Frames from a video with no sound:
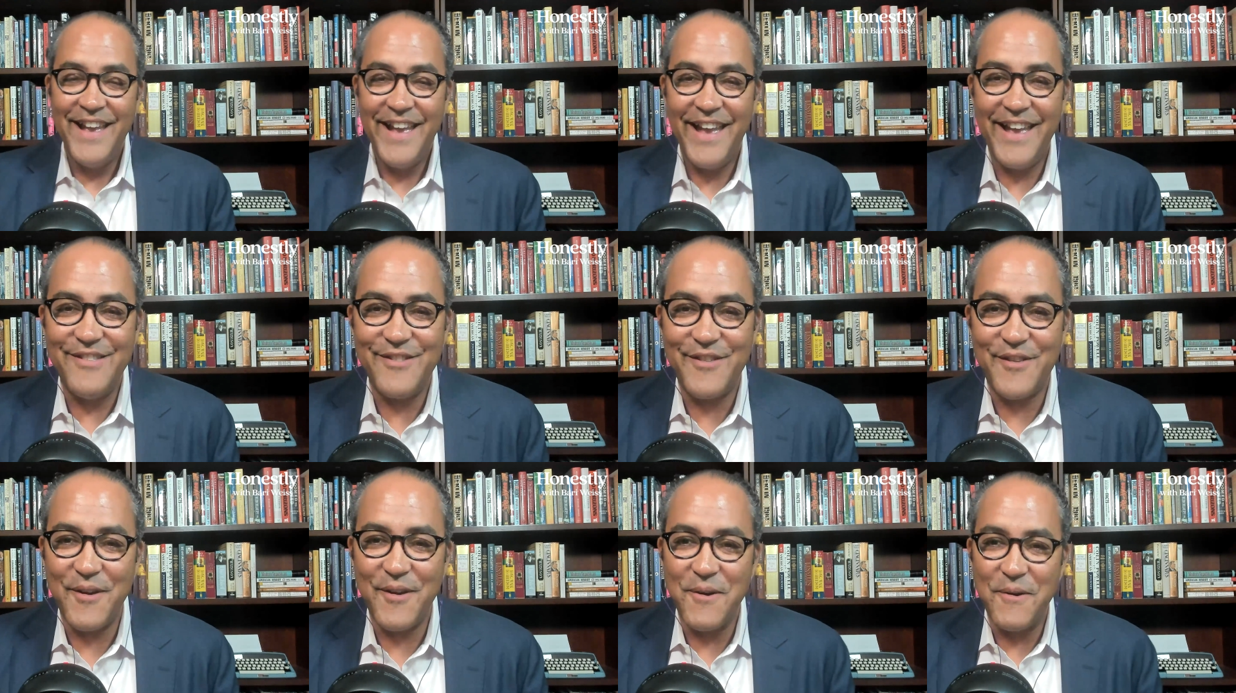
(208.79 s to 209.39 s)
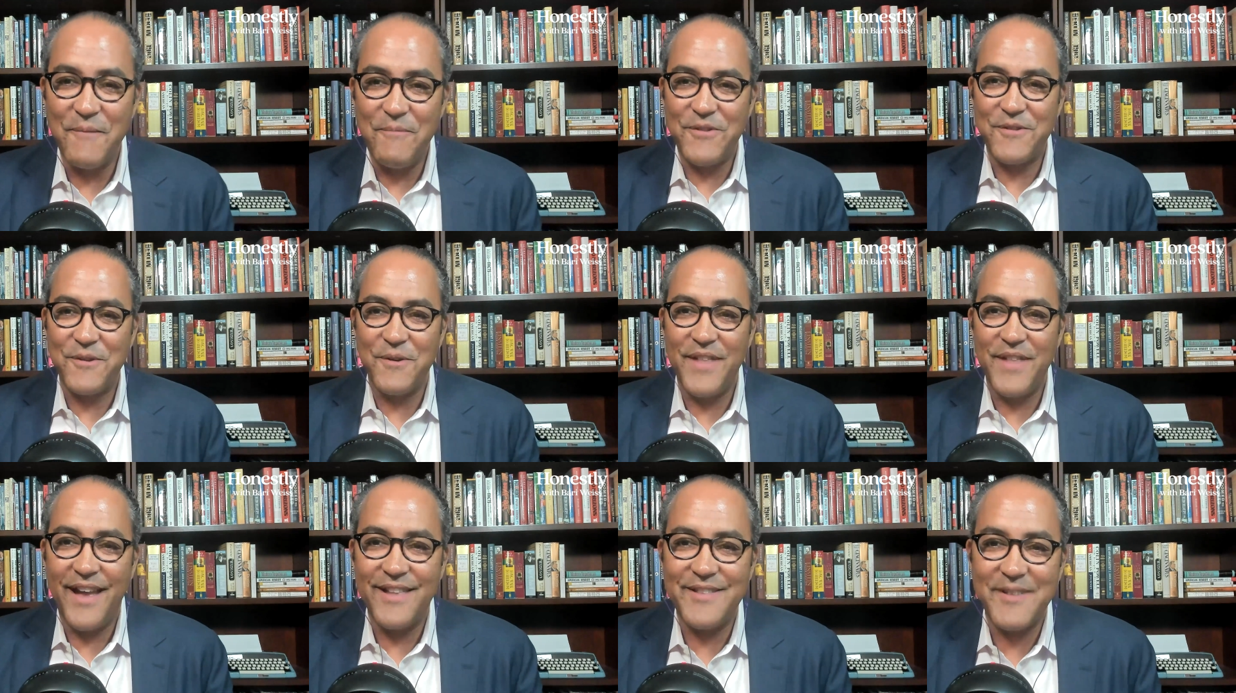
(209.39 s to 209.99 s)
And so
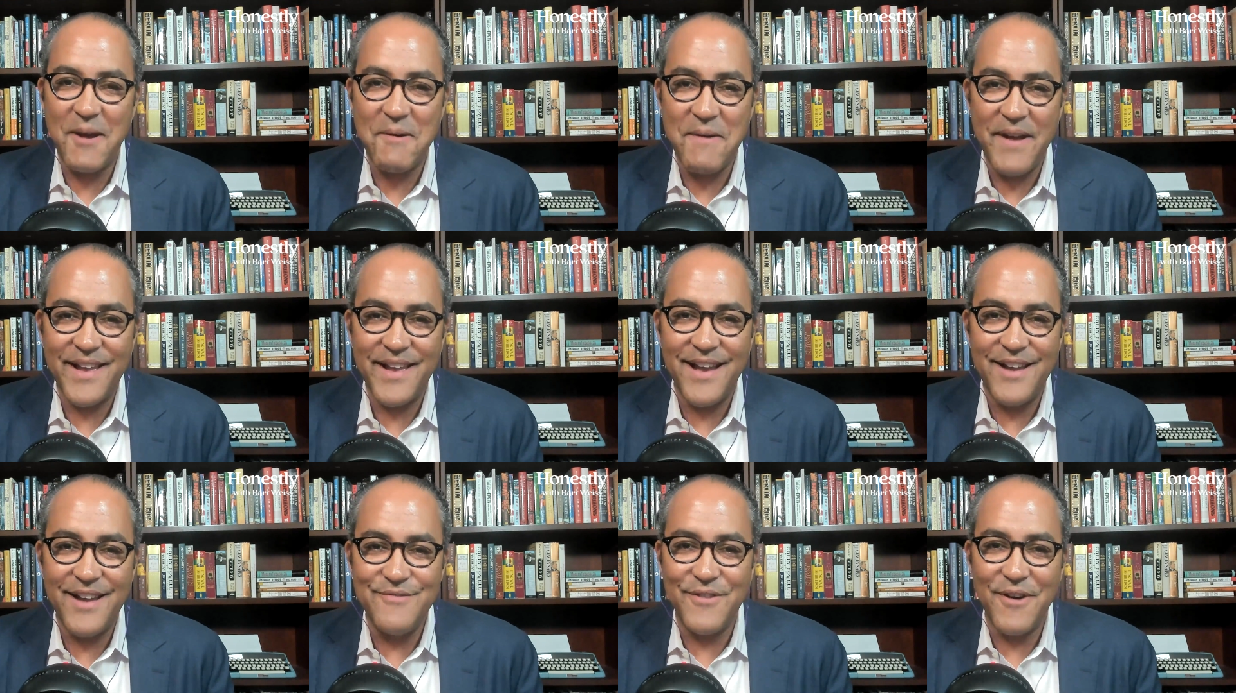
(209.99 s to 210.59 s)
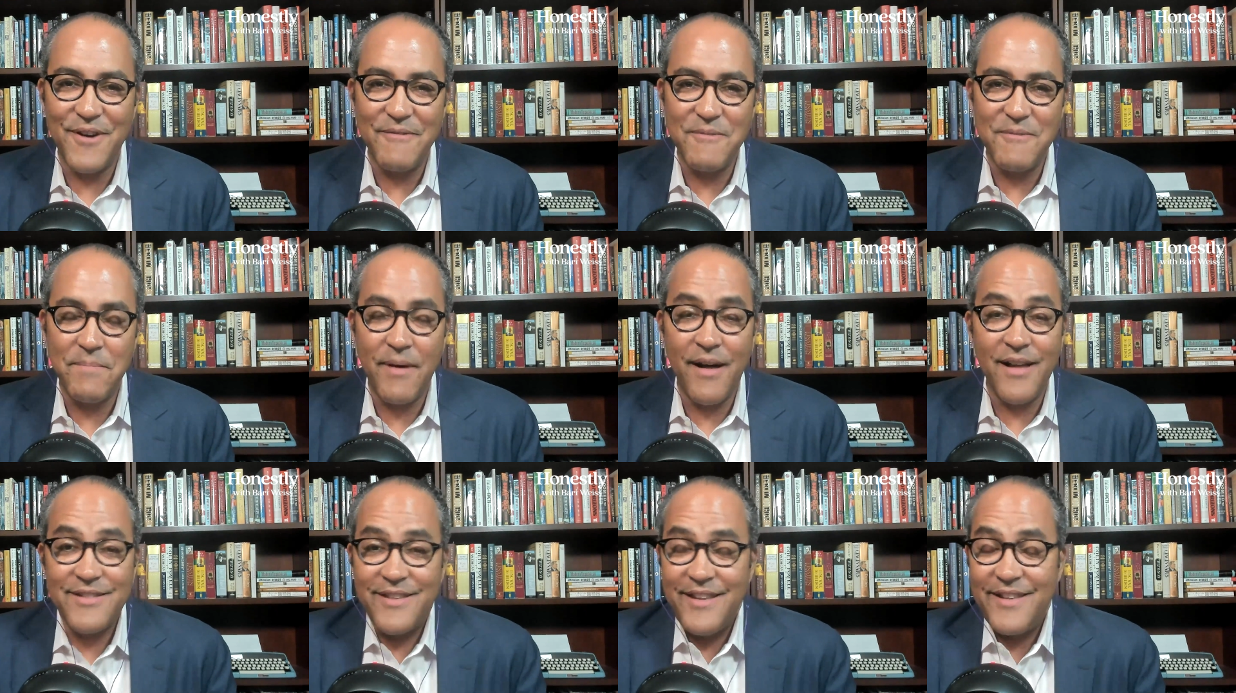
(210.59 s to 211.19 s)
that's how I got involved in
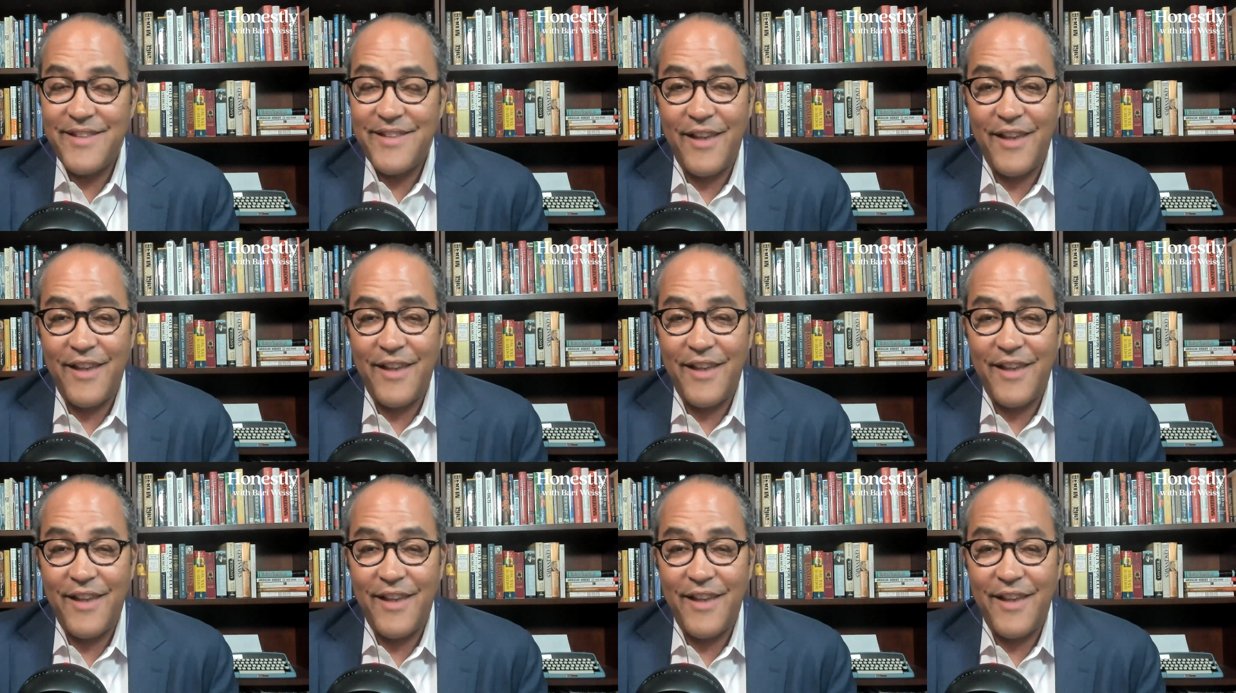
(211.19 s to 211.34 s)
politics.